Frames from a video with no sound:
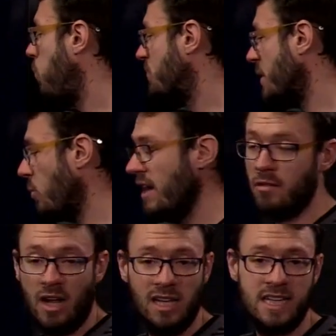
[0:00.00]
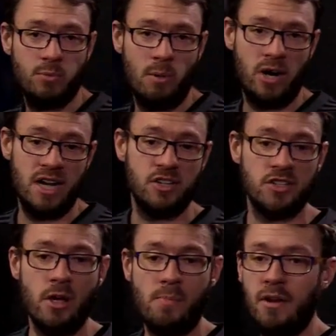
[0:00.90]
So at least one branch
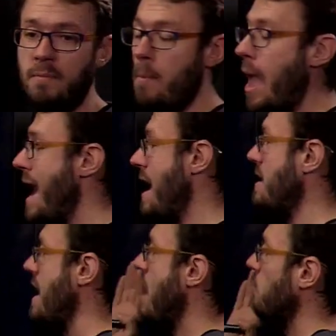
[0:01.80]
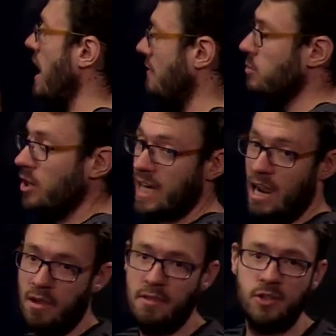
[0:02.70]
is open, and now we have to work
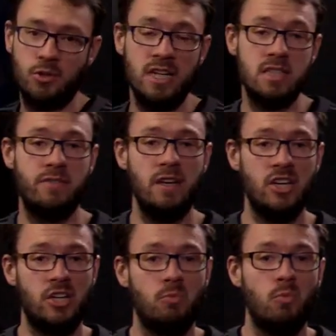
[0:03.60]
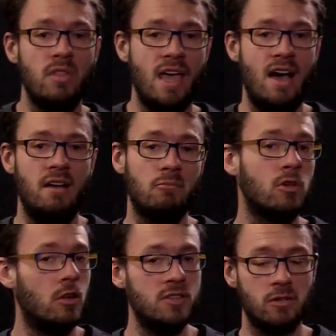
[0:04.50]
out whether the tree is finished without
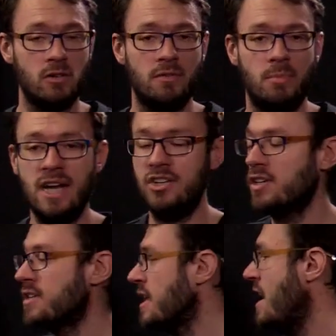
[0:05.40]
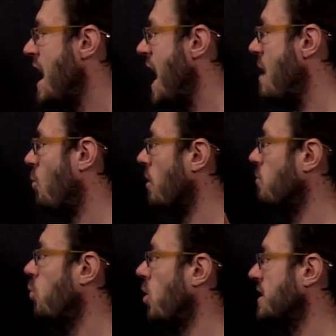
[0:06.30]
closing all the branches. And
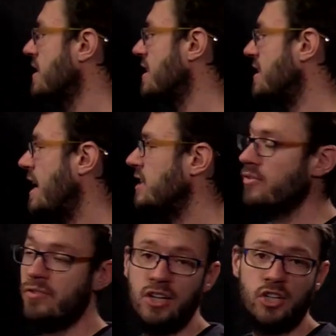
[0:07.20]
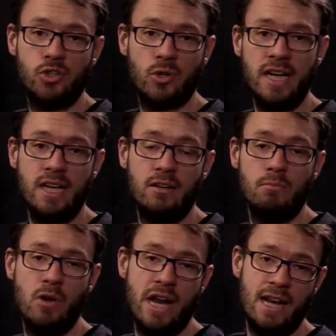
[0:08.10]
what does it take to finish a tree
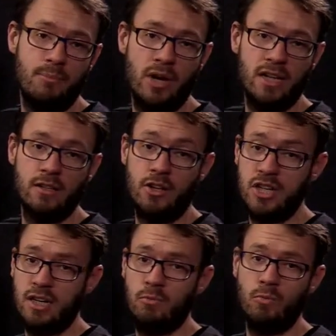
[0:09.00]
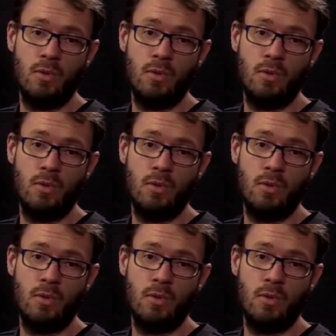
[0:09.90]
in monadic predicate logic